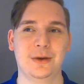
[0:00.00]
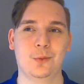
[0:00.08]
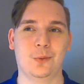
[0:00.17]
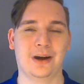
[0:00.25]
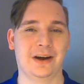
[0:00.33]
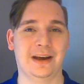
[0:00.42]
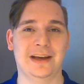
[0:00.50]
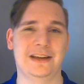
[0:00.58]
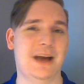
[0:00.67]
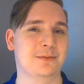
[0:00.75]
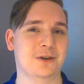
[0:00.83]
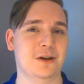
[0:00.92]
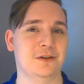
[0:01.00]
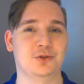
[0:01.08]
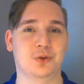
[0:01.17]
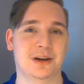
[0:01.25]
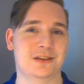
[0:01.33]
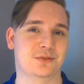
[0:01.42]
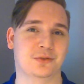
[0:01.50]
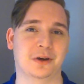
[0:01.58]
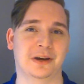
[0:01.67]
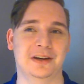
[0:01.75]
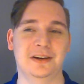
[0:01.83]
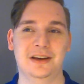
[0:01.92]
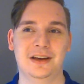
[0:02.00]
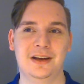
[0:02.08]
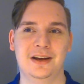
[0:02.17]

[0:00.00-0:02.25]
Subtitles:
where it kept on transferring